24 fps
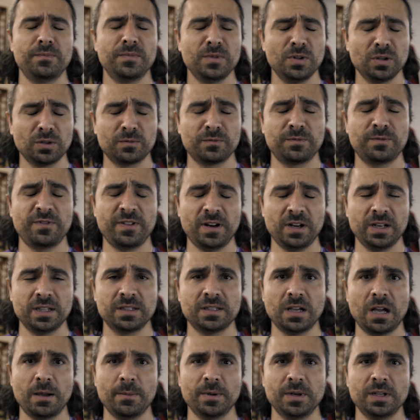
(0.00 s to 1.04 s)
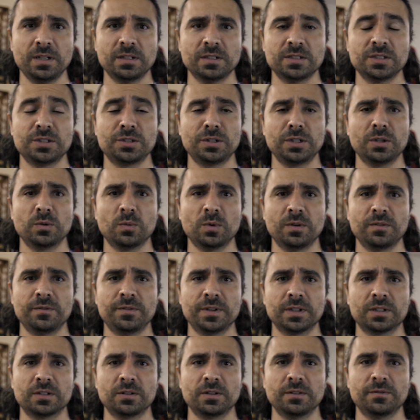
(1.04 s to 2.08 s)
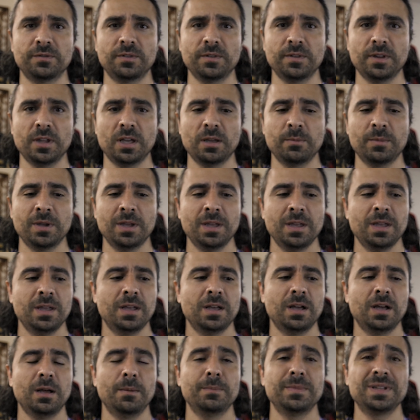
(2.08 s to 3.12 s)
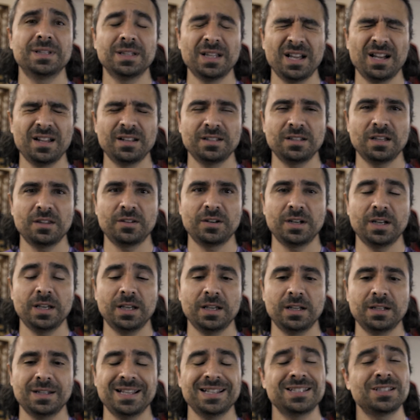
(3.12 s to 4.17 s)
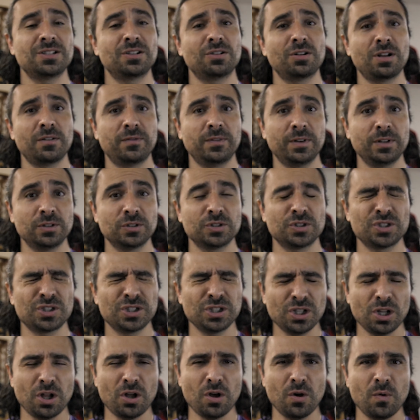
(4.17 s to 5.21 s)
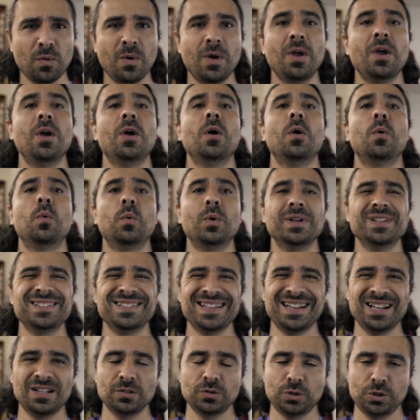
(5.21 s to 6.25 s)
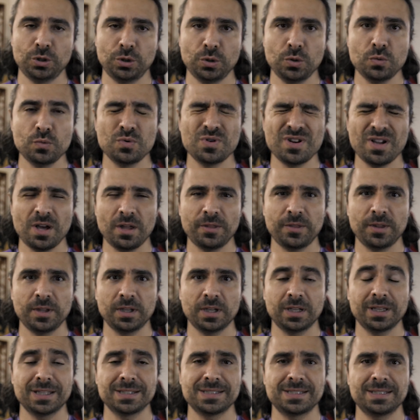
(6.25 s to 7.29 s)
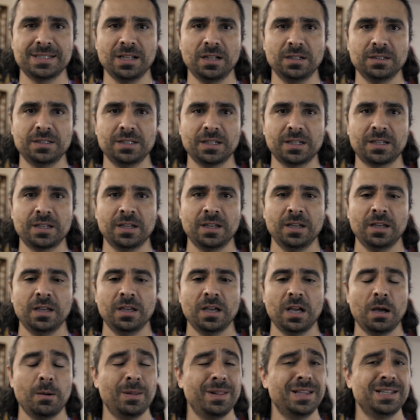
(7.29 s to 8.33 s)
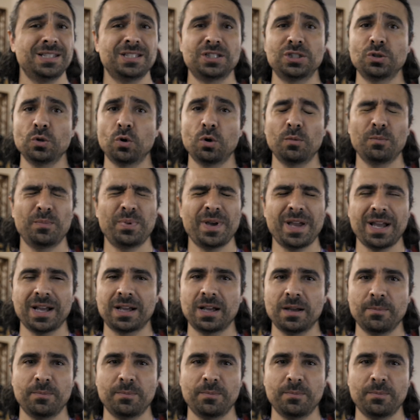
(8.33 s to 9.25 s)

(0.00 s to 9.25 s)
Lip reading: Looked fairly dominant in this 3-1 victory for them. Milan, on the other hand, they started off a little slow, went down 2-0 against Celtic. They stormed back,